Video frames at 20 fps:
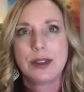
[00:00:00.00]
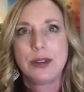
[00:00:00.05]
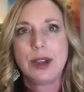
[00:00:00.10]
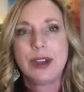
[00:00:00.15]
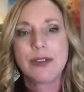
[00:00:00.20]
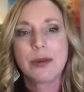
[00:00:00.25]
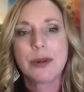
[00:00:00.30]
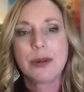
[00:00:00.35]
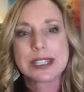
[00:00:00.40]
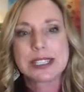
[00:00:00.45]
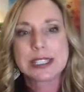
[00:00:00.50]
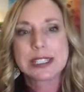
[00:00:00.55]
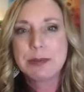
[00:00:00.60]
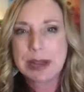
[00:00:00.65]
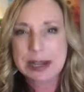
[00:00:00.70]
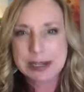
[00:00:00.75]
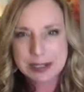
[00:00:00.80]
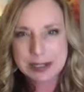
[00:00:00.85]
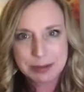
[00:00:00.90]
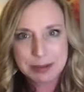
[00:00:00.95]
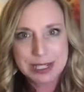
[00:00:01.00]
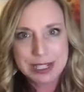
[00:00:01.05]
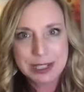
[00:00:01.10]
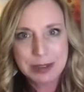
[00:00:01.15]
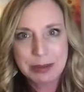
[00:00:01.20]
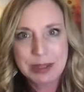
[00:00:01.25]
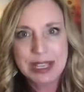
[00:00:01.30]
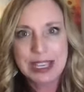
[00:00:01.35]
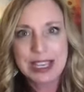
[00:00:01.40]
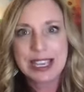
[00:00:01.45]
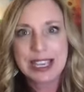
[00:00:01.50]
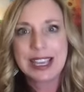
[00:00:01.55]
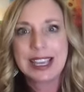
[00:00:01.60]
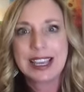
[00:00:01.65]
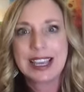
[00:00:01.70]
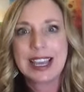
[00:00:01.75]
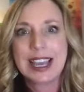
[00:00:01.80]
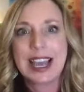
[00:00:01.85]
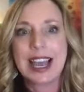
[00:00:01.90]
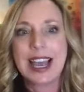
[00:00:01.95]
everyone expected me to
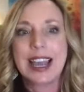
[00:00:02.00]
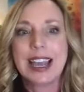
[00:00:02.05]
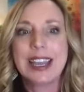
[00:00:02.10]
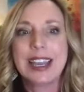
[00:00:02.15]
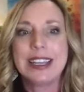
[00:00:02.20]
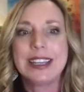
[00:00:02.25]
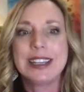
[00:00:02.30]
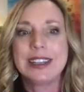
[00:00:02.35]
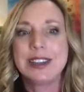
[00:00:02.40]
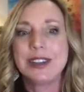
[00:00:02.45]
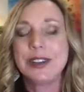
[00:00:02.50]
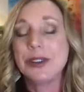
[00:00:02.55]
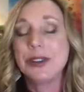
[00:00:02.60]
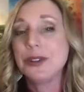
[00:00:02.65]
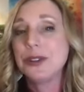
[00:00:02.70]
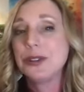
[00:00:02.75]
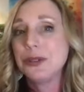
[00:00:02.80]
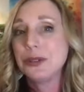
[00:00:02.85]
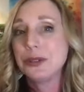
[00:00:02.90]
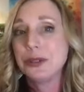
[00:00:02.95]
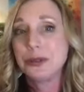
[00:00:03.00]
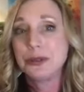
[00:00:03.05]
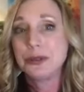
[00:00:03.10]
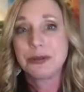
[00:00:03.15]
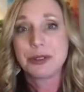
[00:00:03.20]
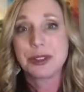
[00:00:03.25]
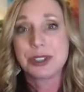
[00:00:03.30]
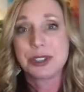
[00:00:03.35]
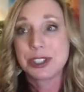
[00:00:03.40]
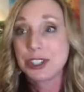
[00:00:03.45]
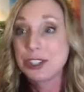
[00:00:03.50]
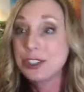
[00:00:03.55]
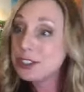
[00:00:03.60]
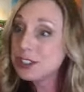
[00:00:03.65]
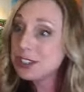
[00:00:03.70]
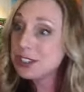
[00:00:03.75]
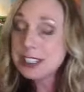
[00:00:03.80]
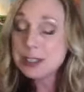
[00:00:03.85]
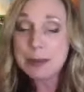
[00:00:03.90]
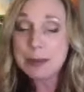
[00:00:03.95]
be. I knew who the
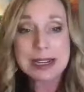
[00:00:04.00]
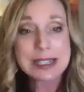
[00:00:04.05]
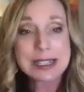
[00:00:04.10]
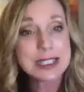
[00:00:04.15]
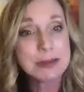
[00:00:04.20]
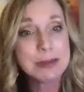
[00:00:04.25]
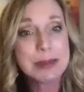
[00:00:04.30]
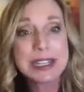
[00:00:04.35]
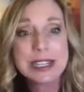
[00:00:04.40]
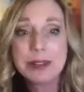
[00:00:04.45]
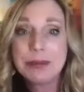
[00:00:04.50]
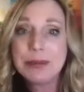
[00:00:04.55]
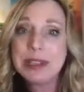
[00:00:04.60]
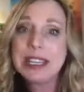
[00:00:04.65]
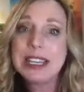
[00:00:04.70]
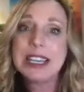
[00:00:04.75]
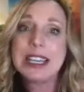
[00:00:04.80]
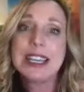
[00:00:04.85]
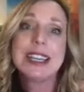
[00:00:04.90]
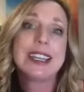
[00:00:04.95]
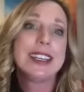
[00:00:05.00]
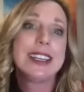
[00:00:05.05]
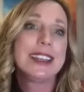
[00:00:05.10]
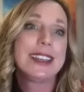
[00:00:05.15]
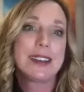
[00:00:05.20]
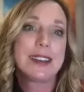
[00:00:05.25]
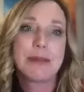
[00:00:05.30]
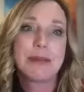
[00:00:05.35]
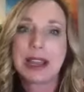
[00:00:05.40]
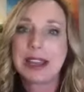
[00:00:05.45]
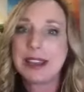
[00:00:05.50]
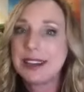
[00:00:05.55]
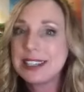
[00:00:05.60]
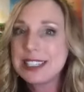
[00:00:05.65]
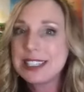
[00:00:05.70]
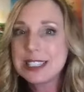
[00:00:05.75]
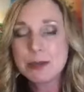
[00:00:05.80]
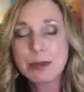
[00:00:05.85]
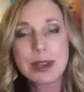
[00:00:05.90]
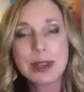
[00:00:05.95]
church expected me to be, my
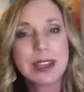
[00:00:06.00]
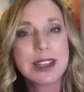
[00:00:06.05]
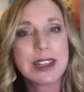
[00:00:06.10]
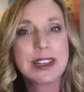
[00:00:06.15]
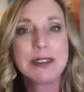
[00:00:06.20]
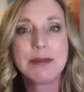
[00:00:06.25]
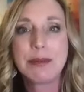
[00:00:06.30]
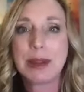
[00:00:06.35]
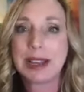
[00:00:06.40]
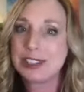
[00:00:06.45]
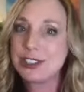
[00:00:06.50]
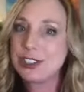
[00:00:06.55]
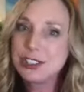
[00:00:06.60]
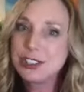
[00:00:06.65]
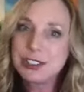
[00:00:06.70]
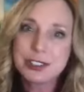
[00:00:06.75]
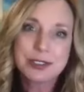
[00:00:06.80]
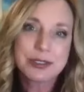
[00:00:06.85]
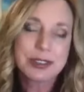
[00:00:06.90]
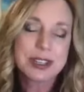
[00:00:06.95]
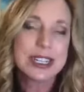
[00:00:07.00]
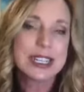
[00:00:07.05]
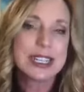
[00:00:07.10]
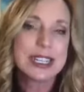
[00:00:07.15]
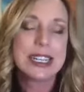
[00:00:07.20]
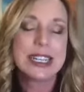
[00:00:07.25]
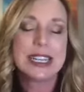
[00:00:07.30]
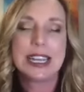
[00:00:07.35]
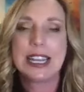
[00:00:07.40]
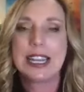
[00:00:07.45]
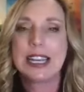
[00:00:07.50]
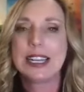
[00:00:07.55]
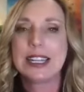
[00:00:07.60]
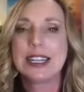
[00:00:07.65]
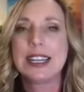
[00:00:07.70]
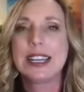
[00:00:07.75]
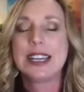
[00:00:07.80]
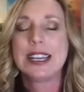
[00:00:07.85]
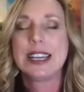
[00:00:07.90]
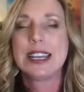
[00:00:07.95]
husband, my children.
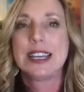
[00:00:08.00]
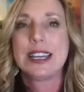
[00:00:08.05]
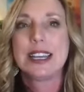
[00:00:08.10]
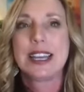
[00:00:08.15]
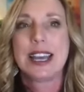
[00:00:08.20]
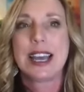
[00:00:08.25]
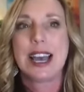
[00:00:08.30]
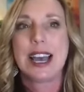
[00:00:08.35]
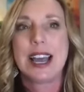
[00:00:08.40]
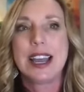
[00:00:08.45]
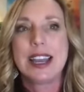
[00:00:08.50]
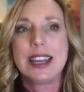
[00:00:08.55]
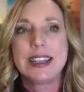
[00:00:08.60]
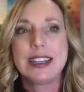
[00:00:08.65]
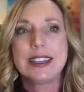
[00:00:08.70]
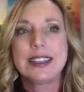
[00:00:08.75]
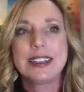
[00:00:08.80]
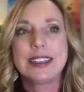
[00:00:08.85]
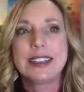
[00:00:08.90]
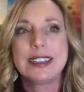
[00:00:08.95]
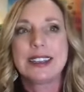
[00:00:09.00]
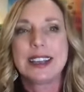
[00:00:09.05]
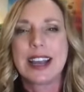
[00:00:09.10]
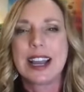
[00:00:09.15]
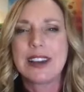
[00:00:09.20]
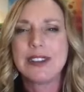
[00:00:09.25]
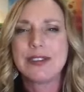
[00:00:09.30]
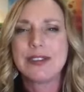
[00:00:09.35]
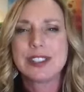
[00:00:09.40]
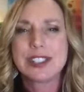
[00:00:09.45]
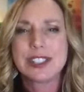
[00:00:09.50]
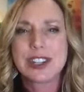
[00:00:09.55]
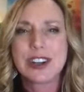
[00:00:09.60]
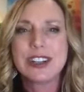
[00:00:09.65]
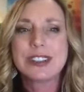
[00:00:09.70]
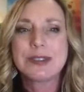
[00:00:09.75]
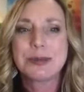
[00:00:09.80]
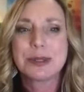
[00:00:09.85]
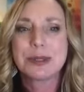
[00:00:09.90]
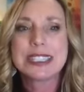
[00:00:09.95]
And I
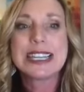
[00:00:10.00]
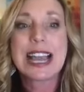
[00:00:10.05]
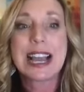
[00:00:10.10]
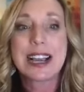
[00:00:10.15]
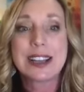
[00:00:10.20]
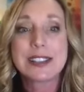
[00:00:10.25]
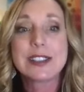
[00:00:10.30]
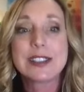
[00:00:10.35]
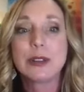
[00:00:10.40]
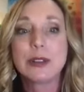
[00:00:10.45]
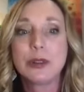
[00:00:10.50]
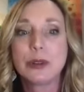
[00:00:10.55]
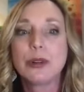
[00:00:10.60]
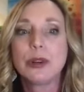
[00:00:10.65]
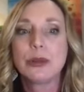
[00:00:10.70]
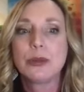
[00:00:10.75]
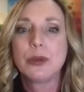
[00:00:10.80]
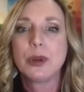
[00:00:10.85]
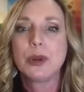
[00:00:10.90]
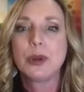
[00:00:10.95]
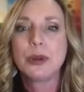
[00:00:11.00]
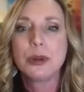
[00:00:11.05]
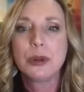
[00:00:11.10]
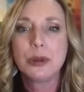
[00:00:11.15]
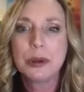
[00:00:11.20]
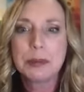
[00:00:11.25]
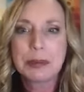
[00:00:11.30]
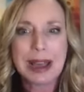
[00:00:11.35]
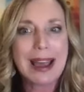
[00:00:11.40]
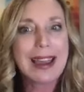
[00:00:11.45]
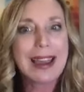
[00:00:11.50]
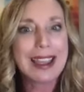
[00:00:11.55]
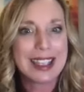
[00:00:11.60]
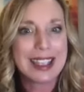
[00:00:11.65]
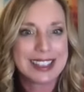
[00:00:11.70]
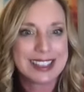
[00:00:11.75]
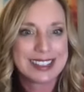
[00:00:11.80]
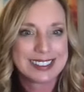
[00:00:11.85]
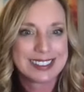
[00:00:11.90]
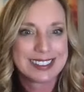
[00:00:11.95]
started to really ask the Lord, well, who am
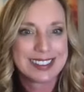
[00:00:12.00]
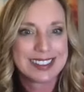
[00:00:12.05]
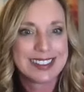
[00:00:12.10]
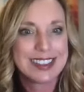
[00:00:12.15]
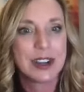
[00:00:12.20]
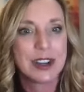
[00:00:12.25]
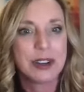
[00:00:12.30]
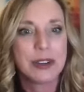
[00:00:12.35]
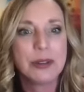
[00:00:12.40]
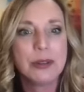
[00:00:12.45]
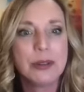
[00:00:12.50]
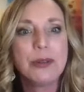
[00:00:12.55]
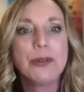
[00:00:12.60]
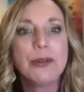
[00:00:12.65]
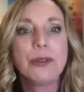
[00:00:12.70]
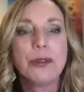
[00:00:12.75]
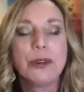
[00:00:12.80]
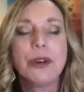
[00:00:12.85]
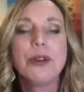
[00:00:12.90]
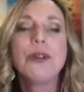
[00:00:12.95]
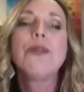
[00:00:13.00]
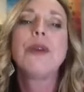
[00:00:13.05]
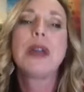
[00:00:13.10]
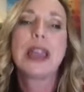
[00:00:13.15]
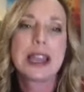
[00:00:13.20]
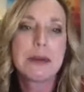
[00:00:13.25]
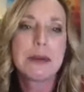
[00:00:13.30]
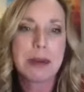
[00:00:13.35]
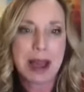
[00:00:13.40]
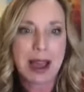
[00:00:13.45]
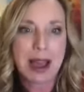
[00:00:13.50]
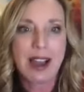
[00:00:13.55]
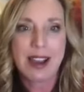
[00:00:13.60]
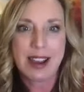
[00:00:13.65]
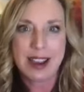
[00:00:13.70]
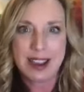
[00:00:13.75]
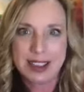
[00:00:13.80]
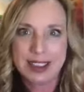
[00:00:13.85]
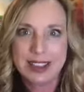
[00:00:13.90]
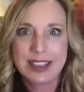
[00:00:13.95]
I? You know, who am
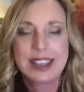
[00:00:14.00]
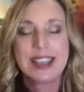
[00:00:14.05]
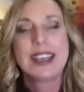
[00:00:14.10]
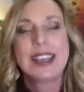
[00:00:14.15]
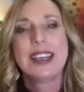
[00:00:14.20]
I?